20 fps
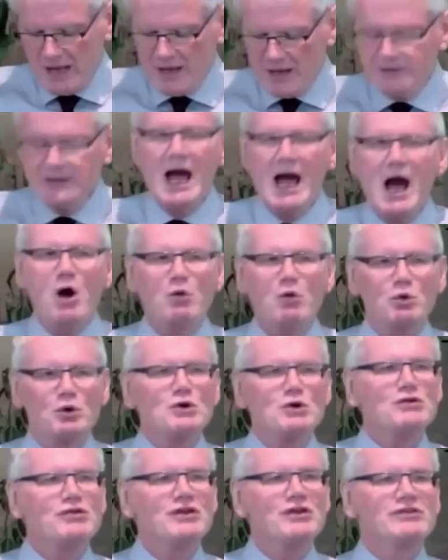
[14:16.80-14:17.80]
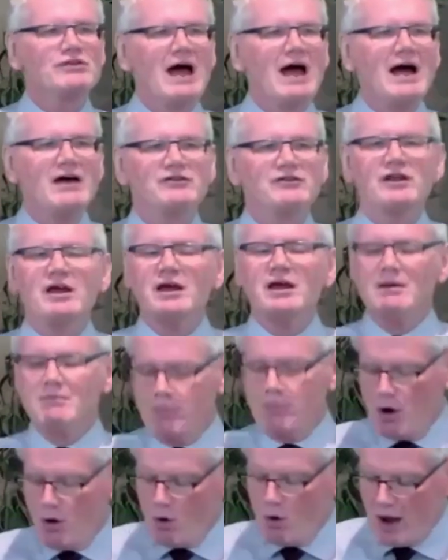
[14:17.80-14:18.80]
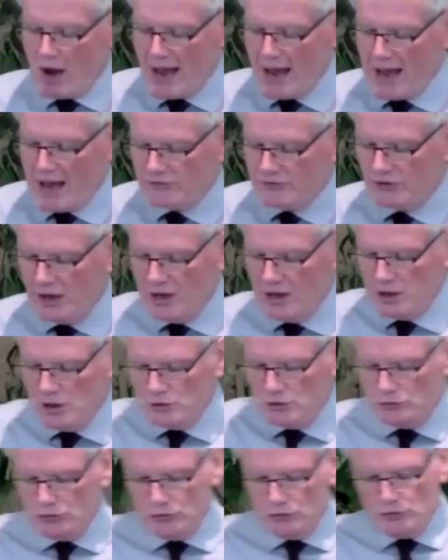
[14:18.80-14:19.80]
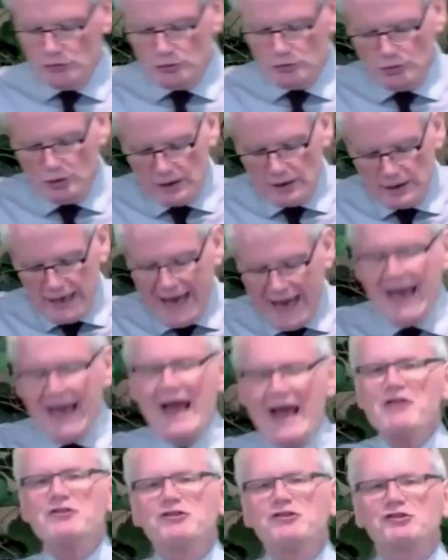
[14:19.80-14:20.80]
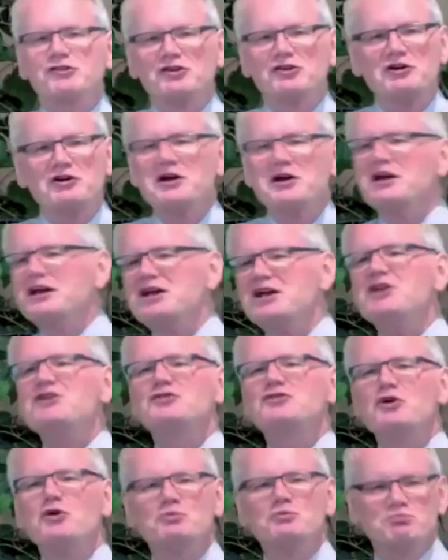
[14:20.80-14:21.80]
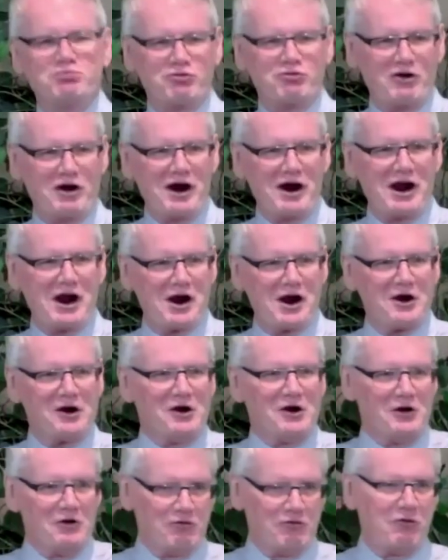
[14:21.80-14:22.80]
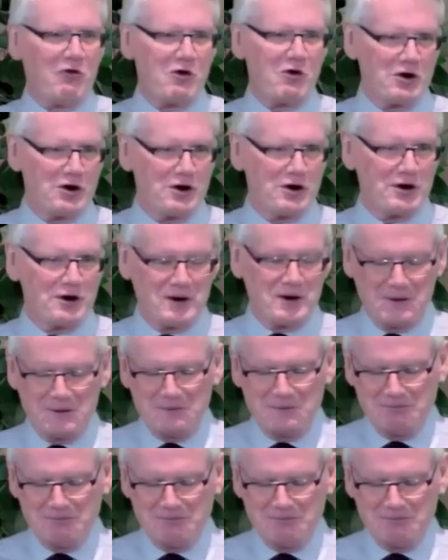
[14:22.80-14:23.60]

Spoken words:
And now Ruth is asking Boaz to answer his own prayer for her.